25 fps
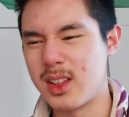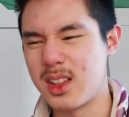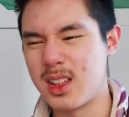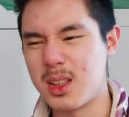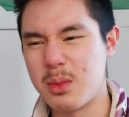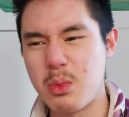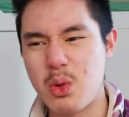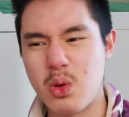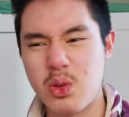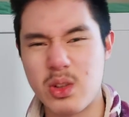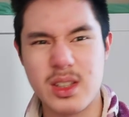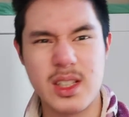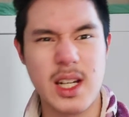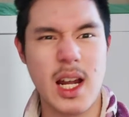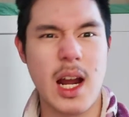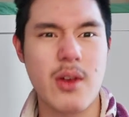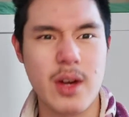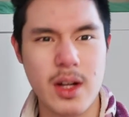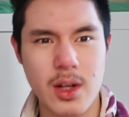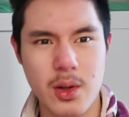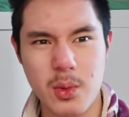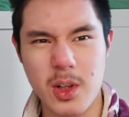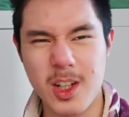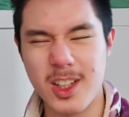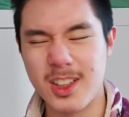the more
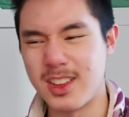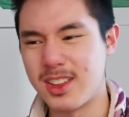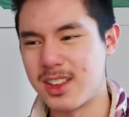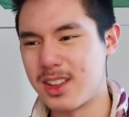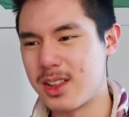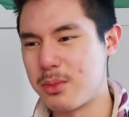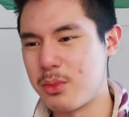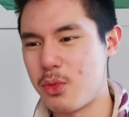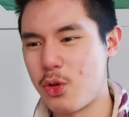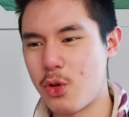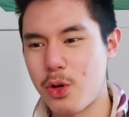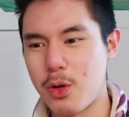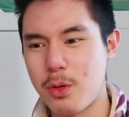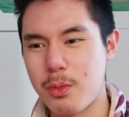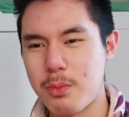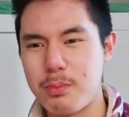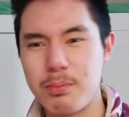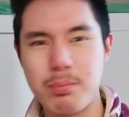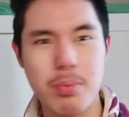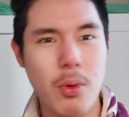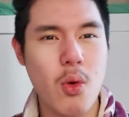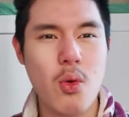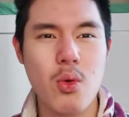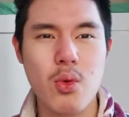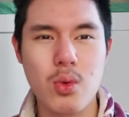daring one, the more
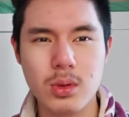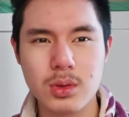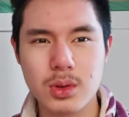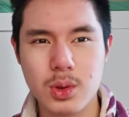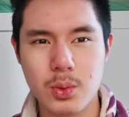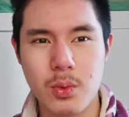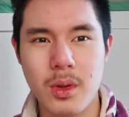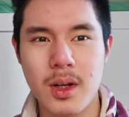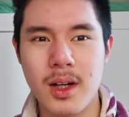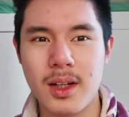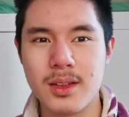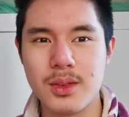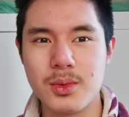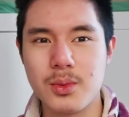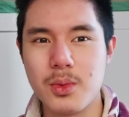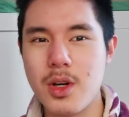bold one,